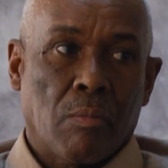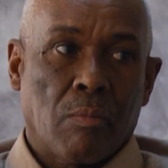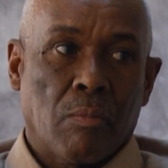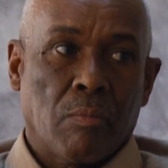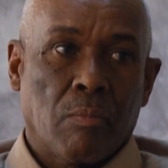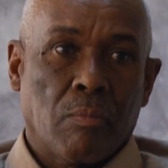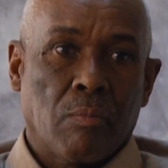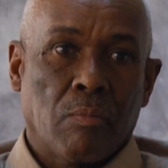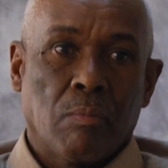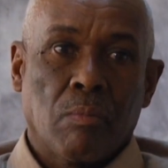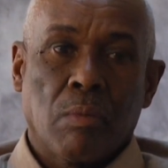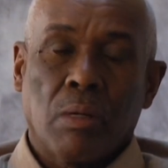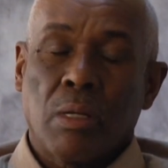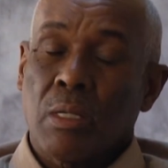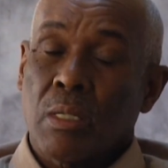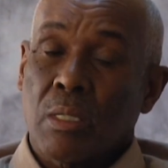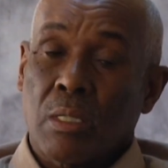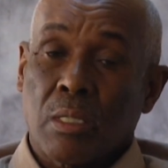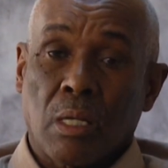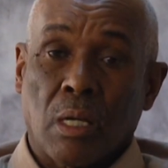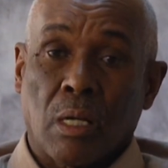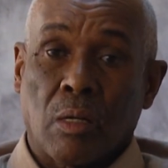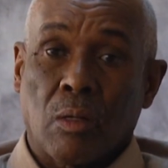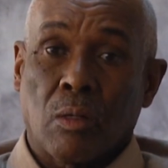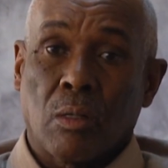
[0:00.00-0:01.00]
Not,
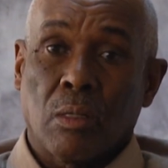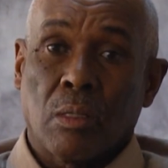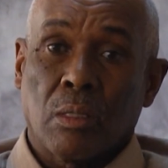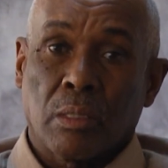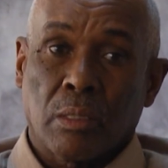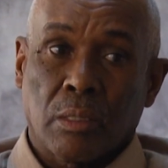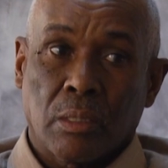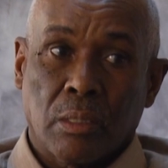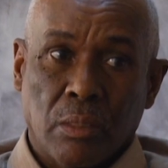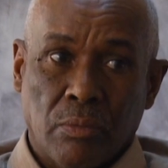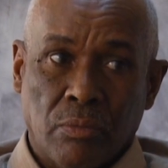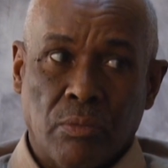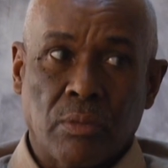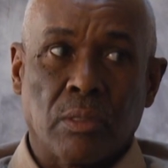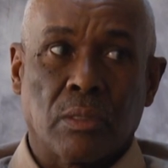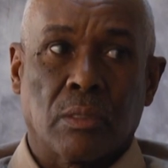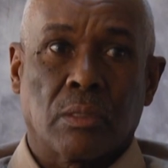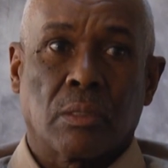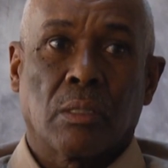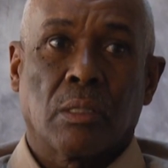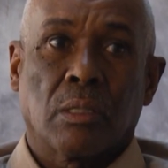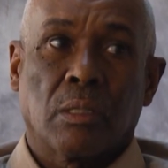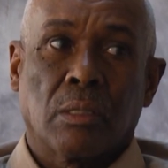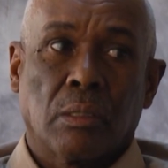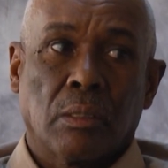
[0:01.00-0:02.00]
it's he
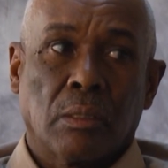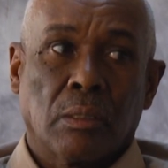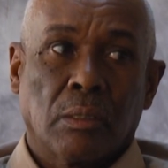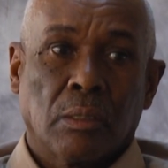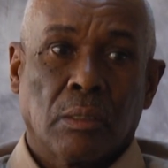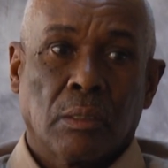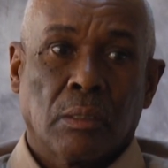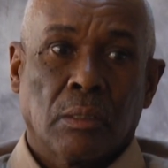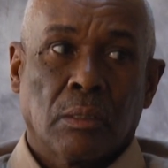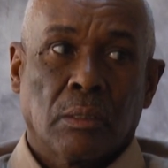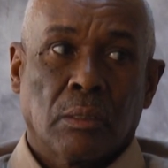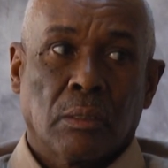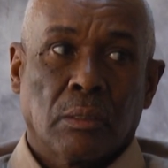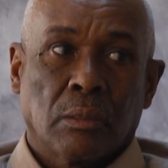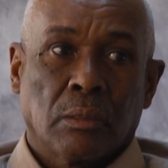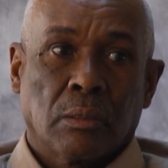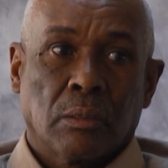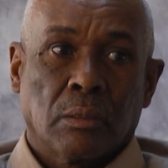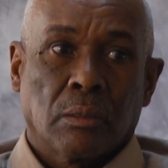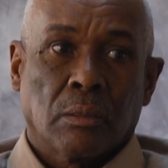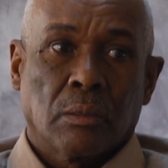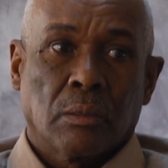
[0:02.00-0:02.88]
himself, he would do.